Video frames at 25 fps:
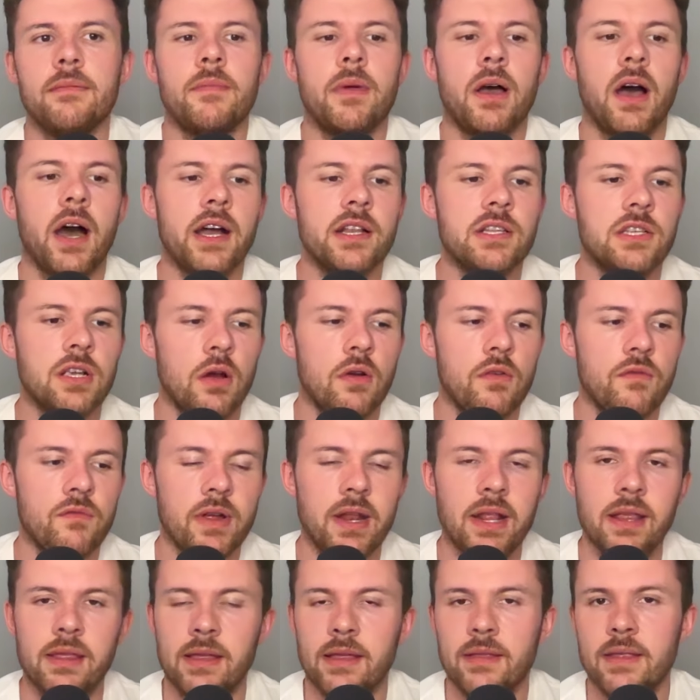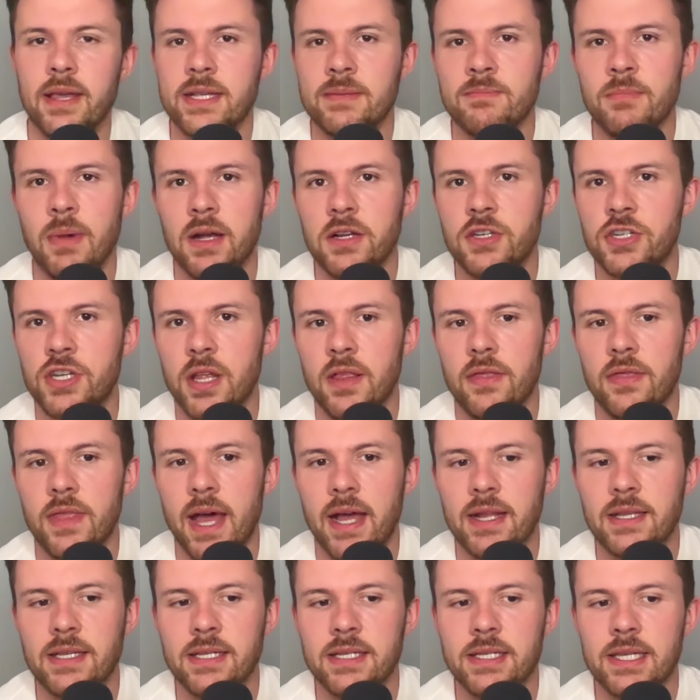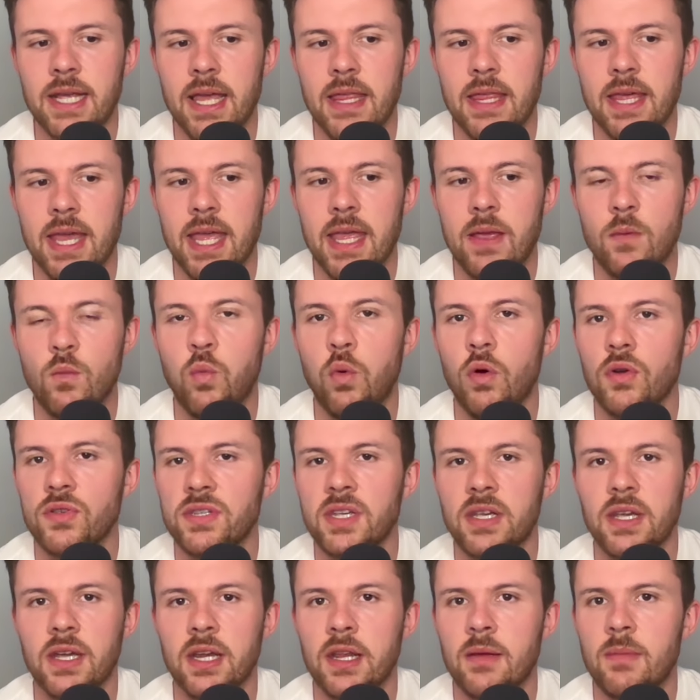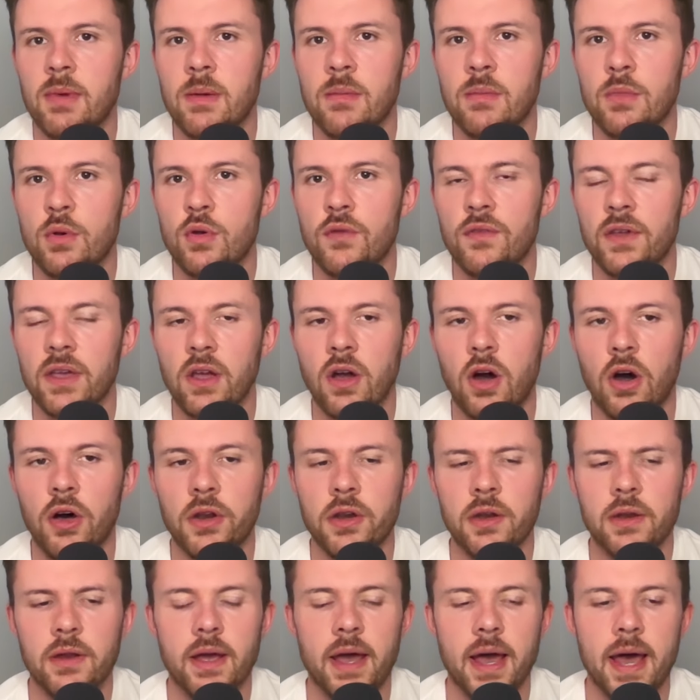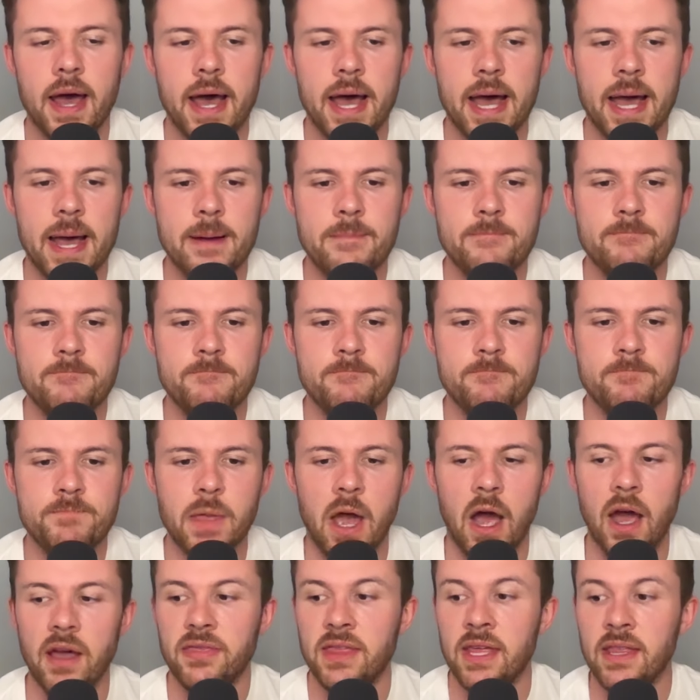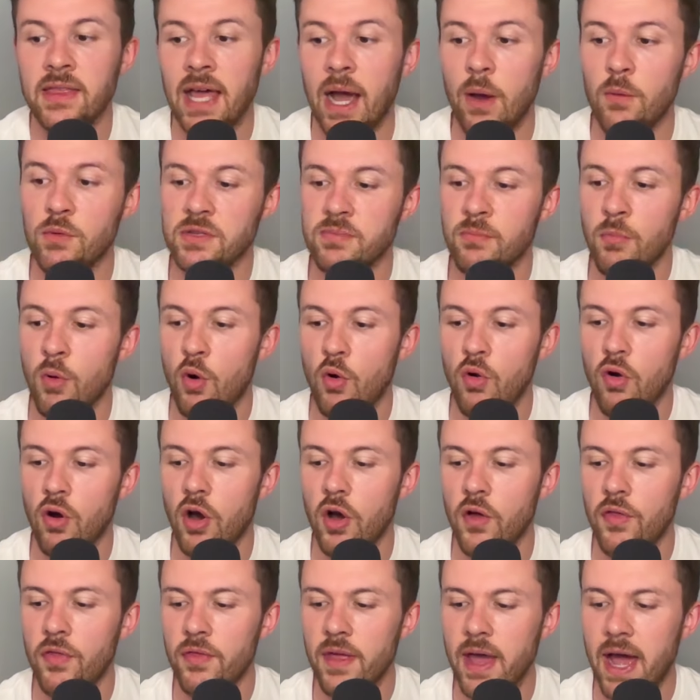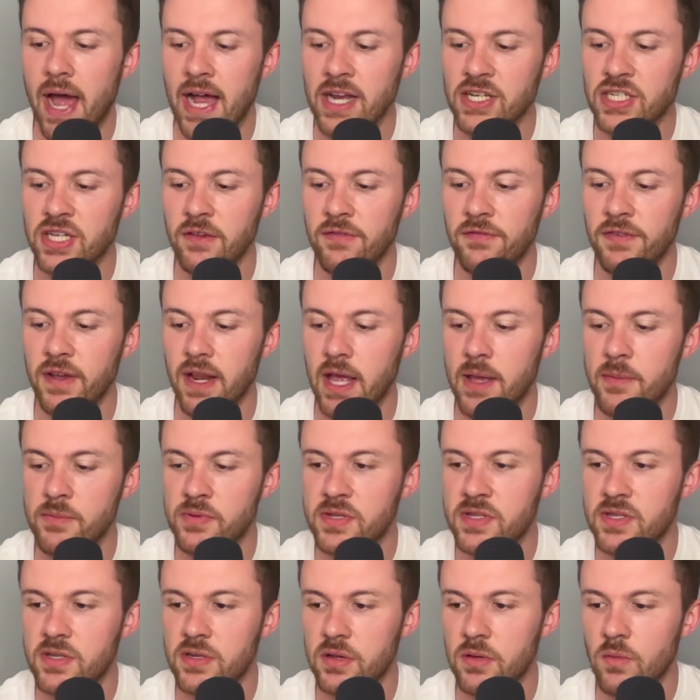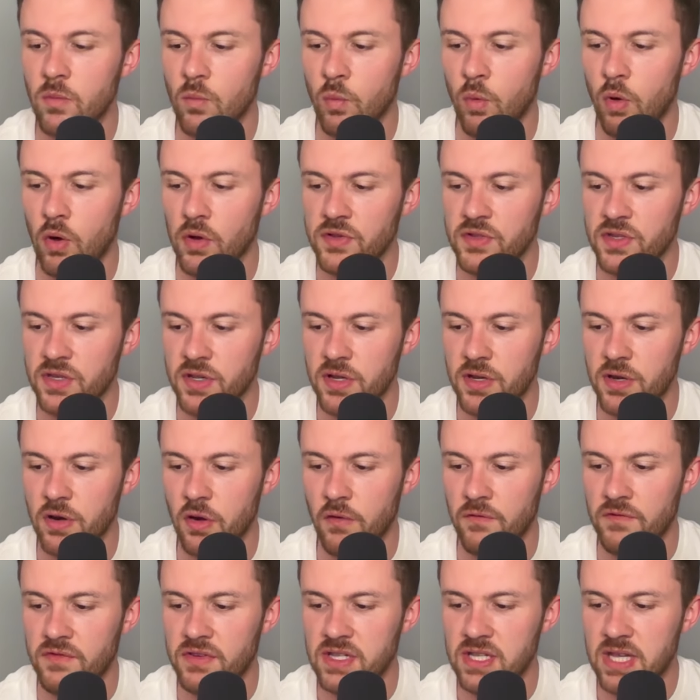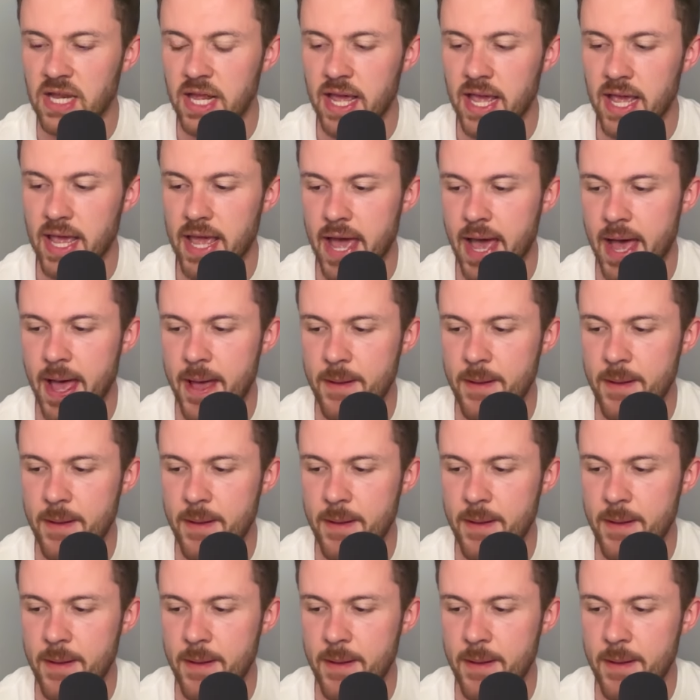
I don't really think there's much in that to say that he wasn't going to be moving on. I think that was more on Ashley Phillips wasn't, obviously,